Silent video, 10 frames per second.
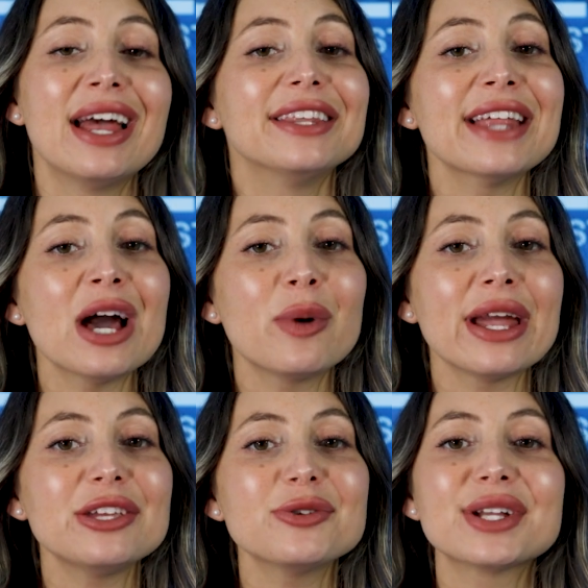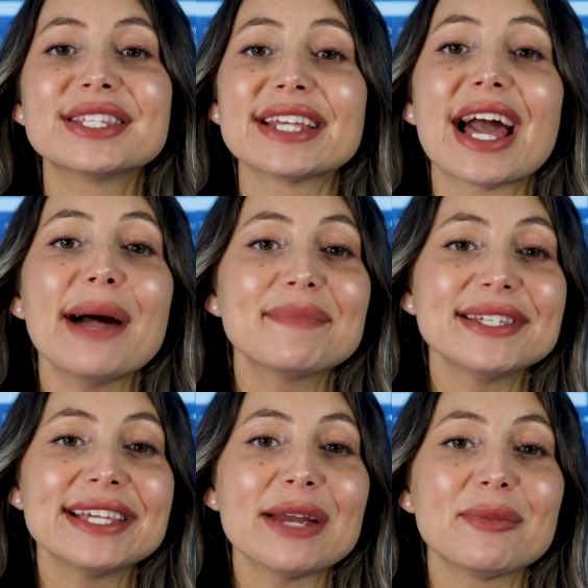That way, you can stay up to
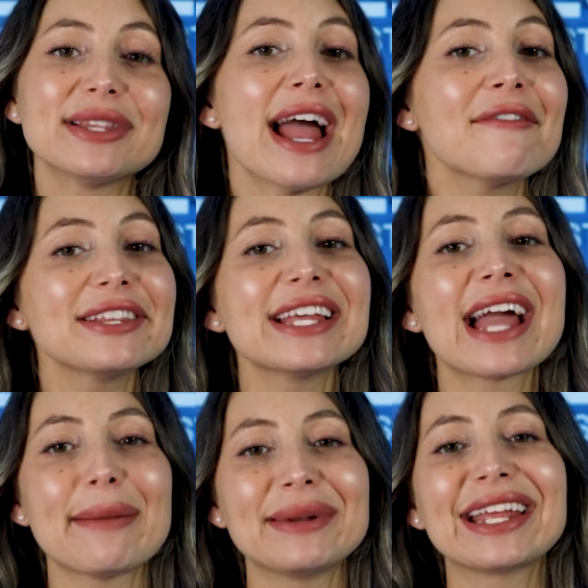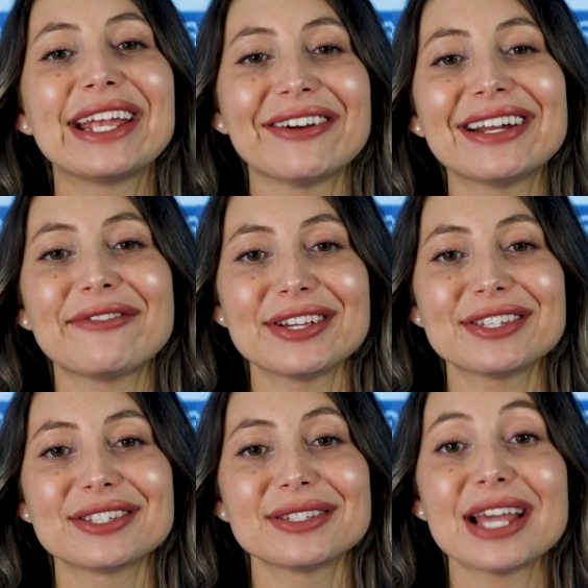date with everything happening here at
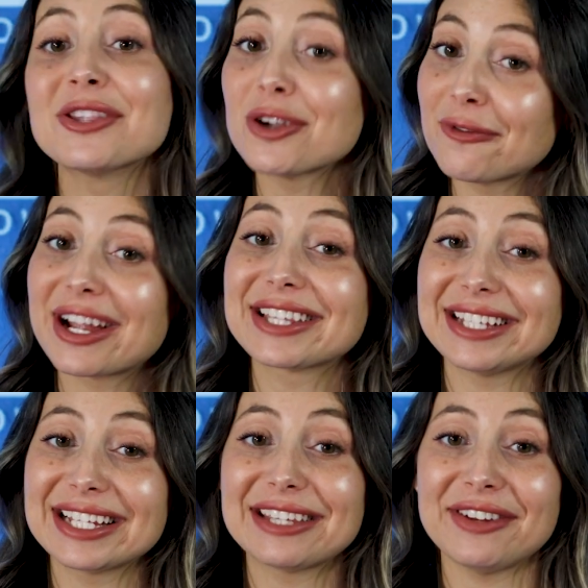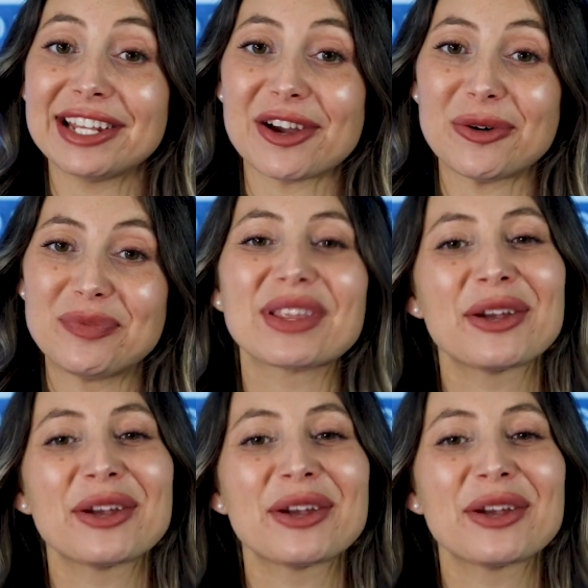Everest. And don't forget to like the video, it